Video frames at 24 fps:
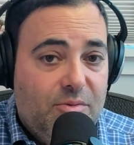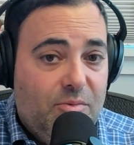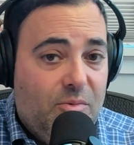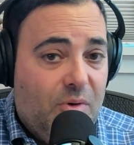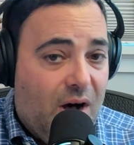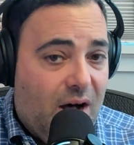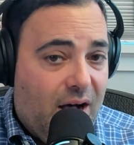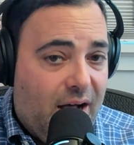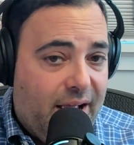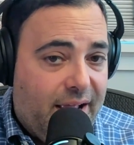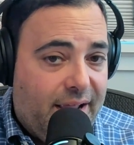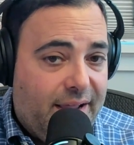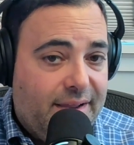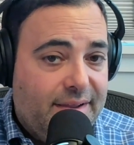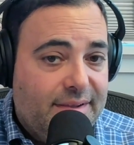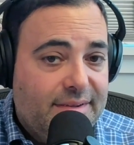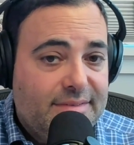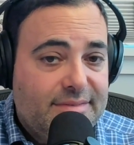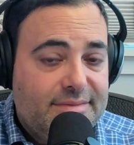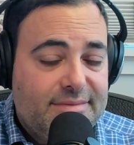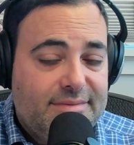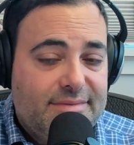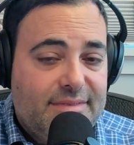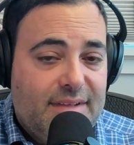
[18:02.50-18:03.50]
why,
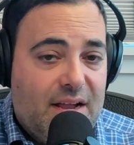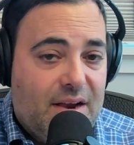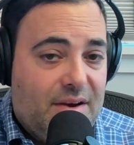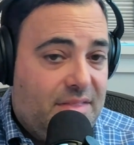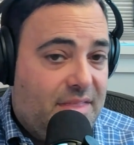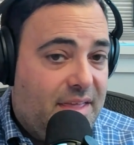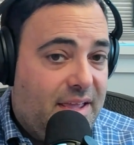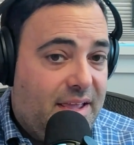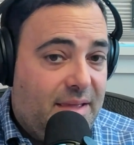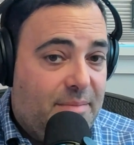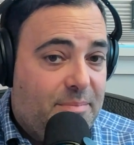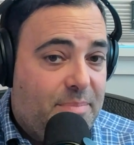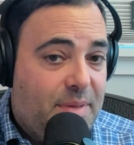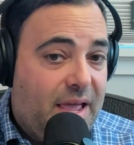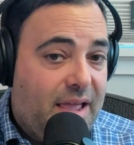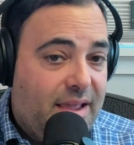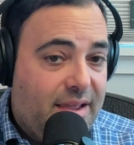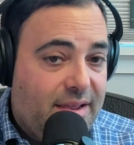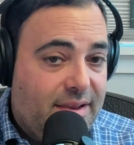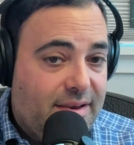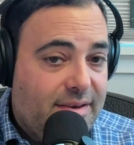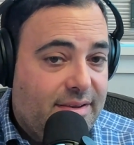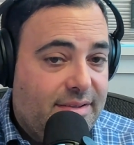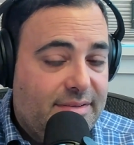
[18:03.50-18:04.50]
how do they get
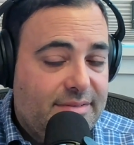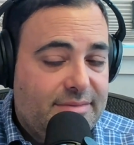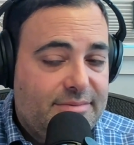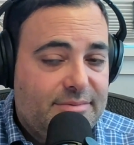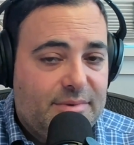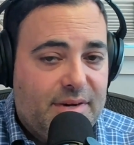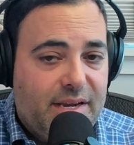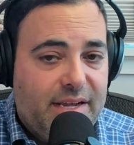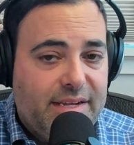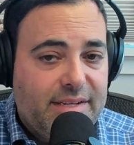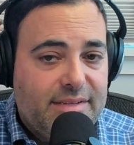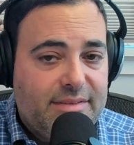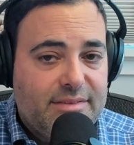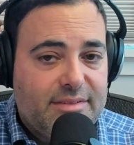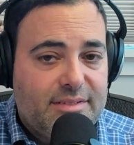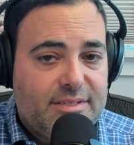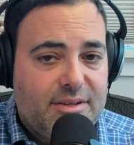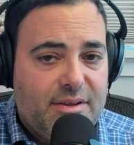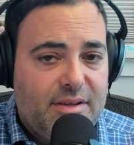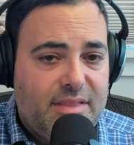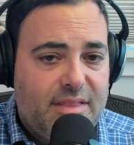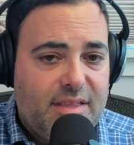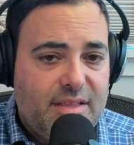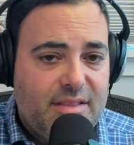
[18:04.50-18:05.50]
paid, right?
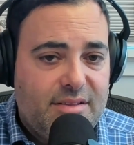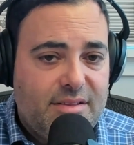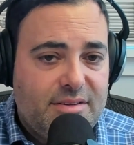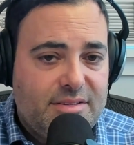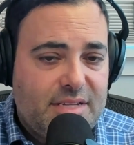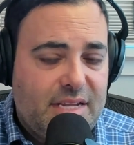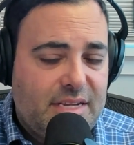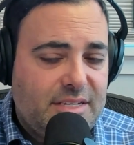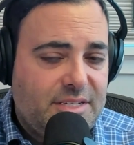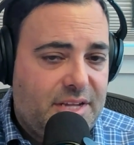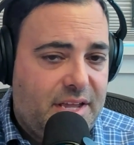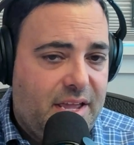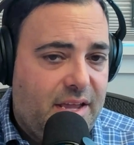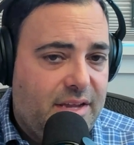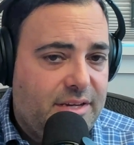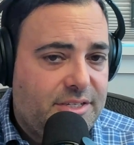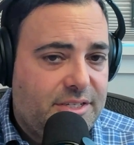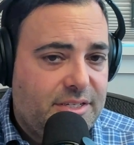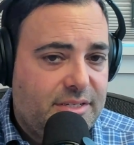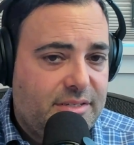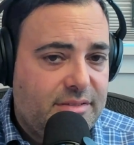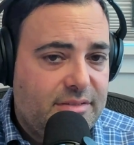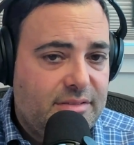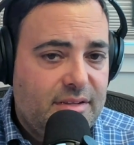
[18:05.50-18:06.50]
So I think there's
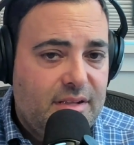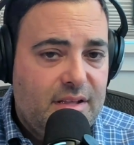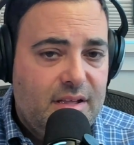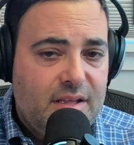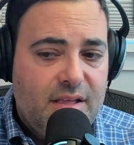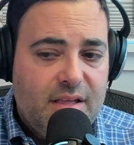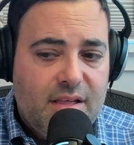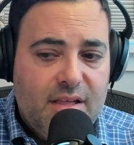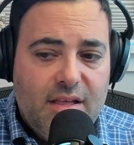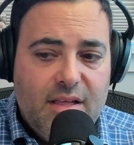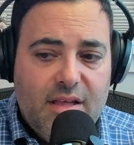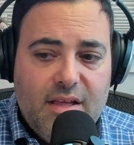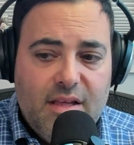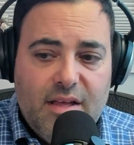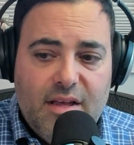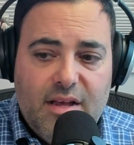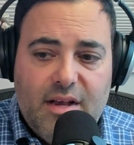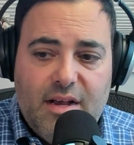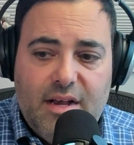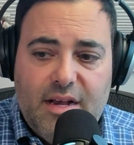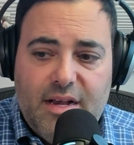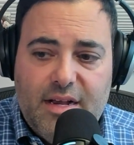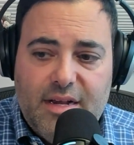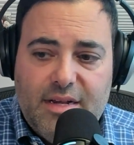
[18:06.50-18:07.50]
education,
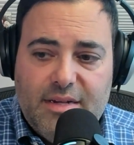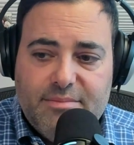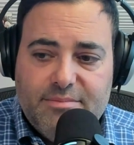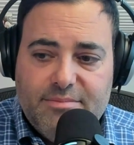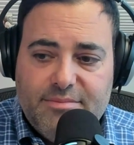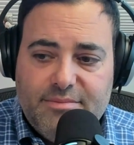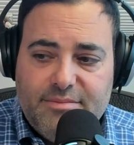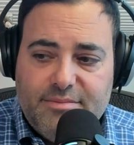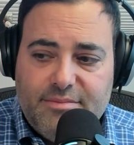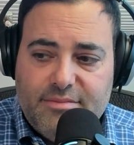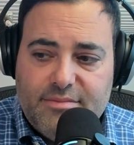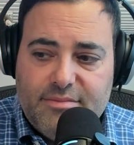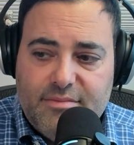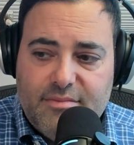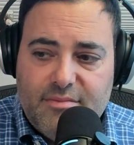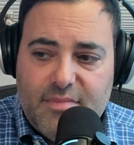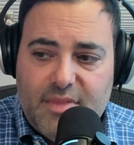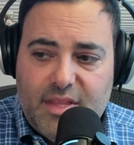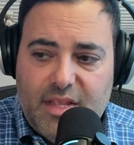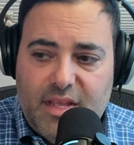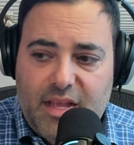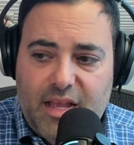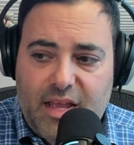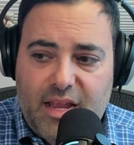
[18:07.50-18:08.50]
um,
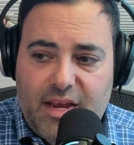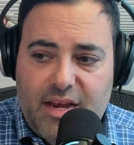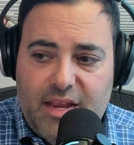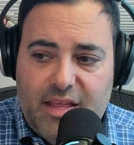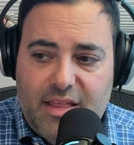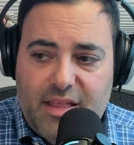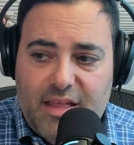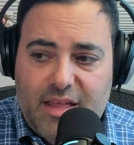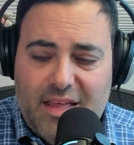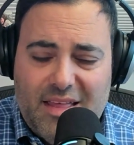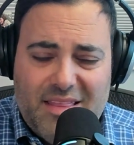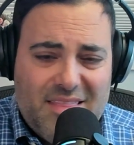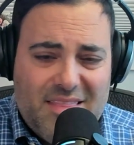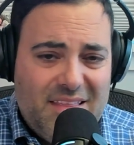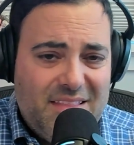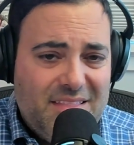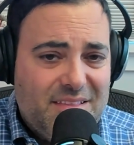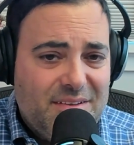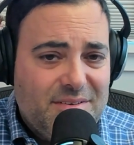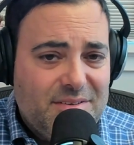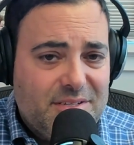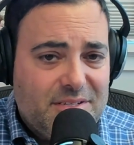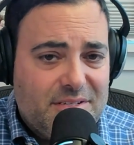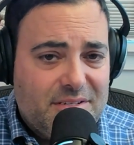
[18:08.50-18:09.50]
and I
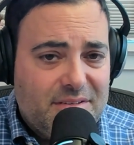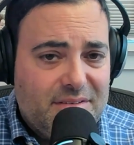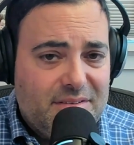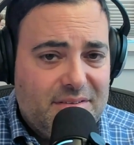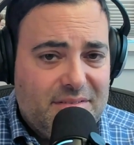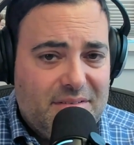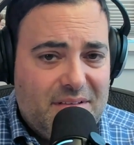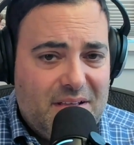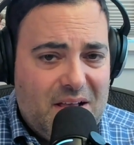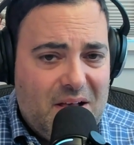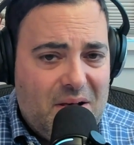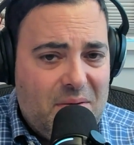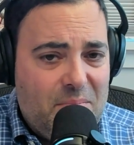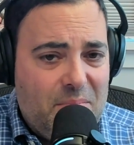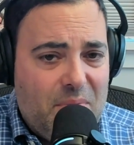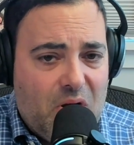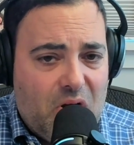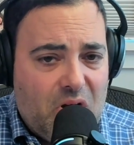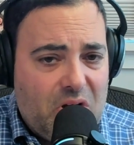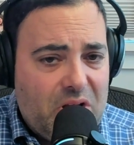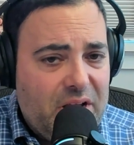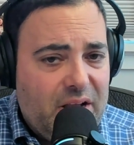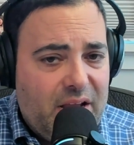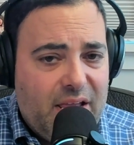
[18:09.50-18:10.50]
think there's a
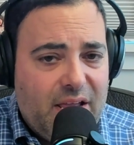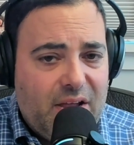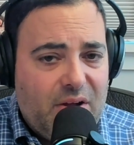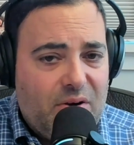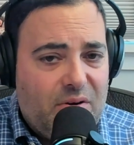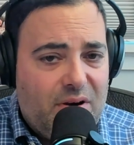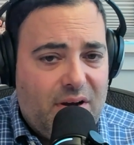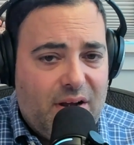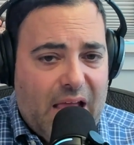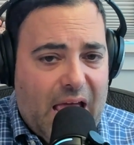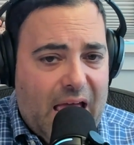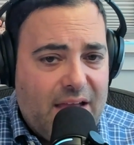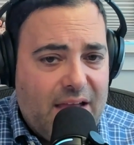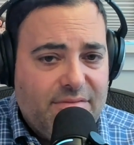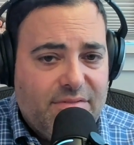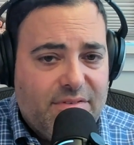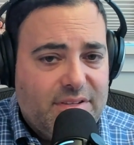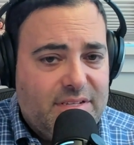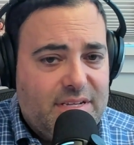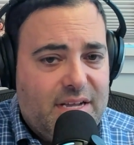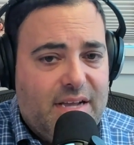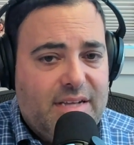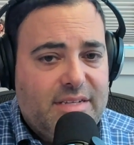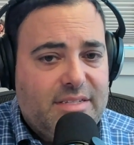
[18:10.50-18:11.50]
marketing or an
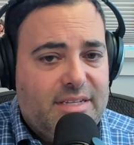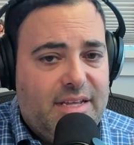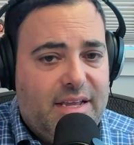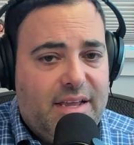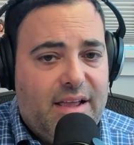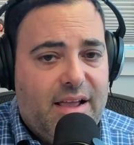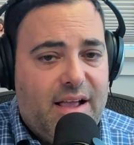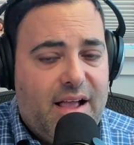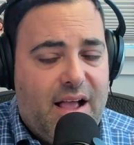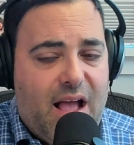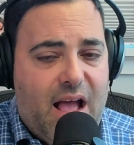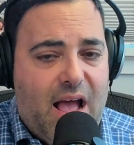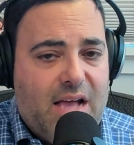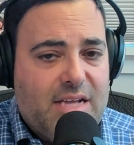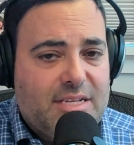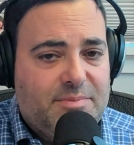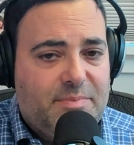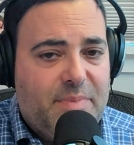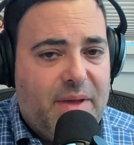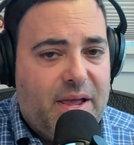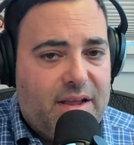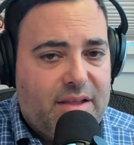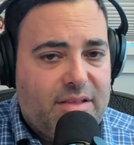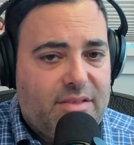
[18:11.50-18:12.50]
advertising
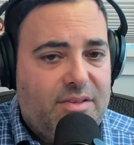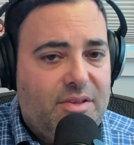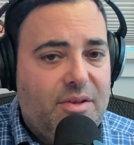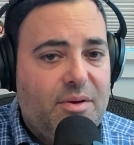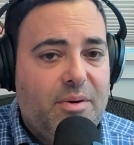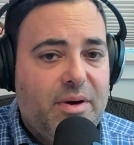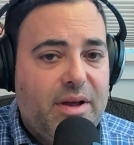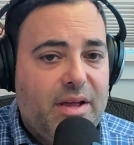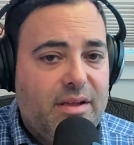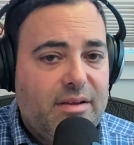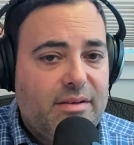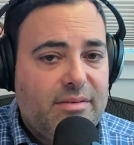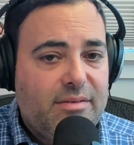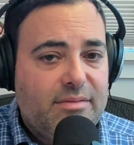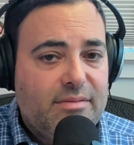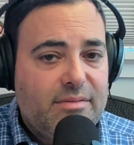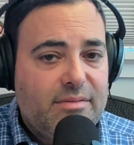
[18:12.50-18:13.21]
aspect to it.